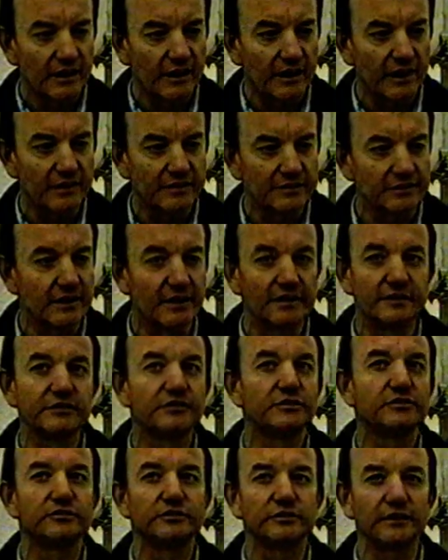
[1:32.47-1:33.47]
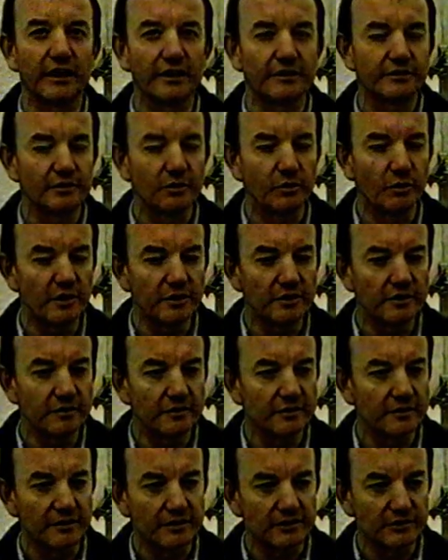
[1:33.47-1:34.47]
as dust as the
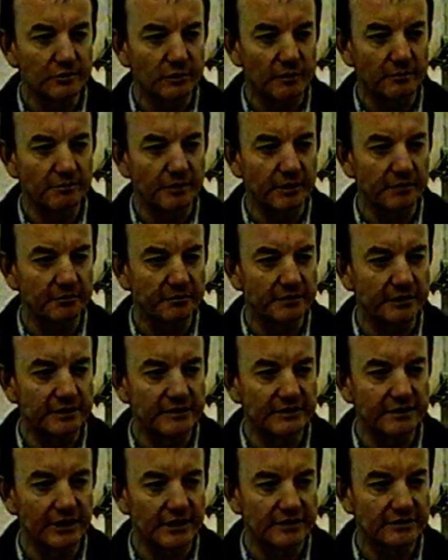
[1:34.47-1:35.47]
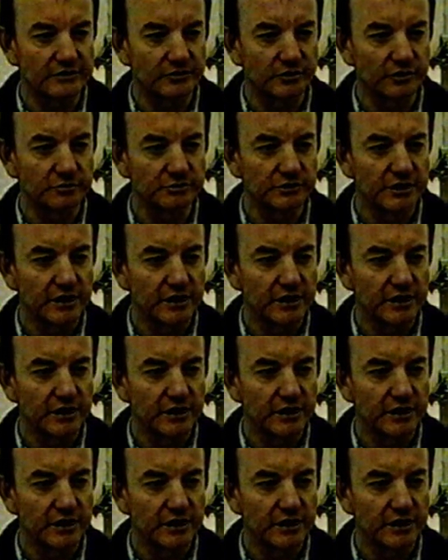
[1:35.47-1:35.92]
wind swept up these dust storms.